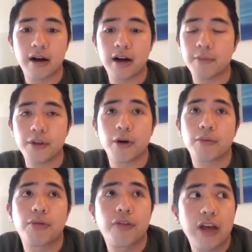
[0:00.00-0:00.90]
Um, you know,
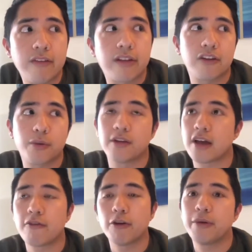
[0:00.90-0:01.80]
think of it this way as
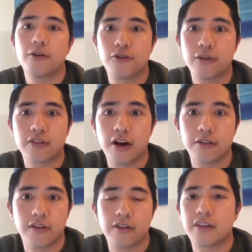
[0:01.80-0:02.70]
every BU student's held
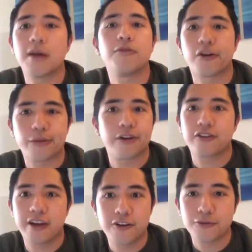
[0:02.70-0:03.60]
the same general
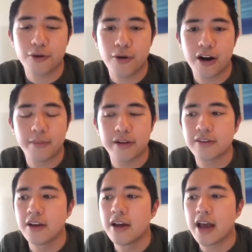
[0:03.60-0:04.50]
education
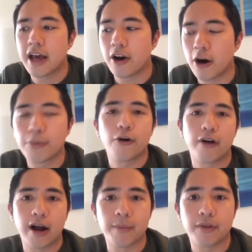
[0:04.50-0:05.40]
requirements, and our
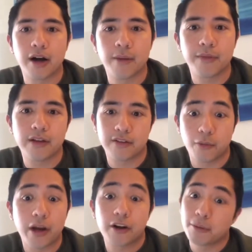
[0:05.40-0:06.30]
program um, is a
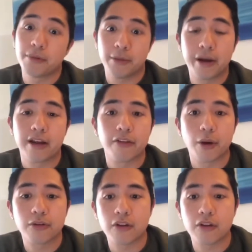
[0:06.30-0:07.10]
way to complete many of those.